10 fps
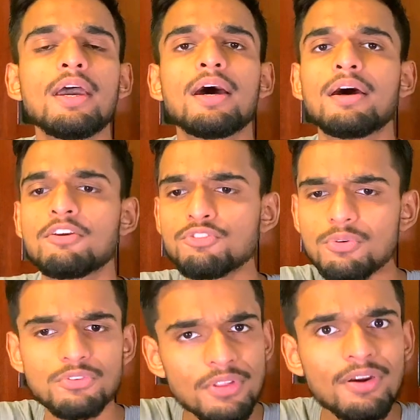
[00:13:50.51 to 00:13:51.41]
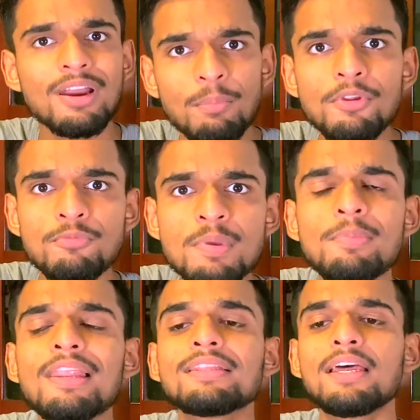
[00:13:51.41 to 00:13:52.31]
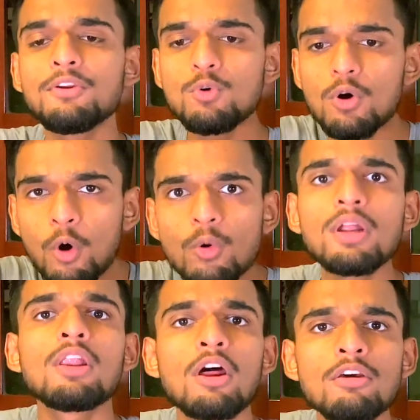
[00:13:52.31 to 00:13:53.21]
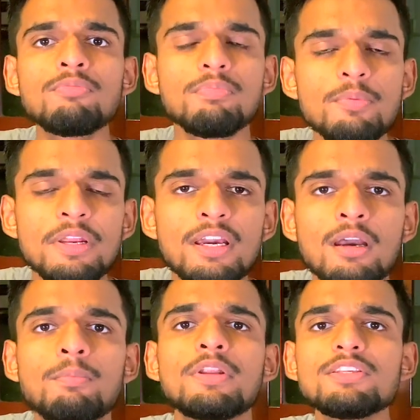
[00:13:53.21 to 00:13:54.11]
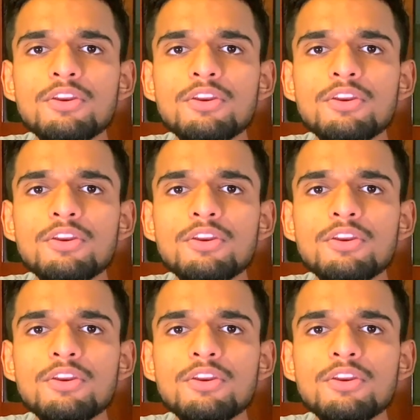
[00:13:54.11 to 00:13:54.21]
So there are a couple of people like that who own a lot of the media companies,